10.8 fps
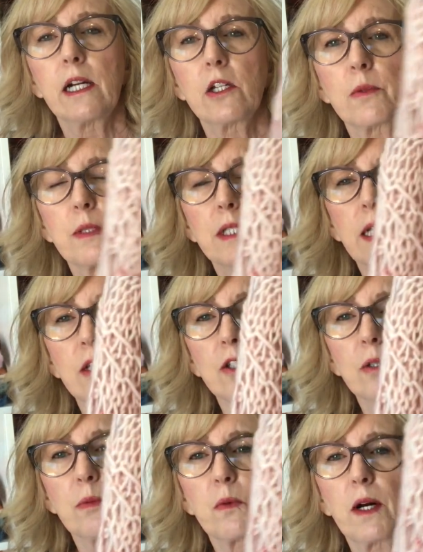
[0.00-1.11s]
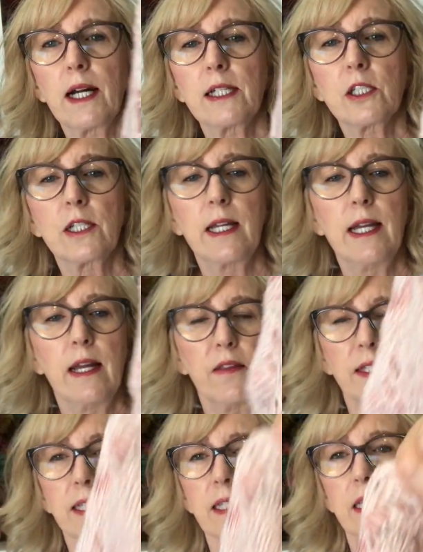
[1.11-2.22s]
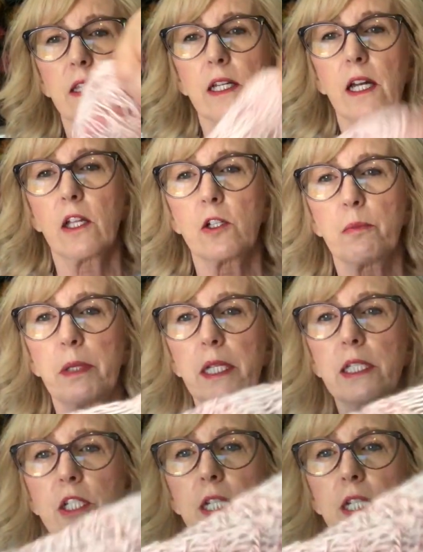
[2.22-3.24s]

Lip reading: 100% superwash. This is in the color Peach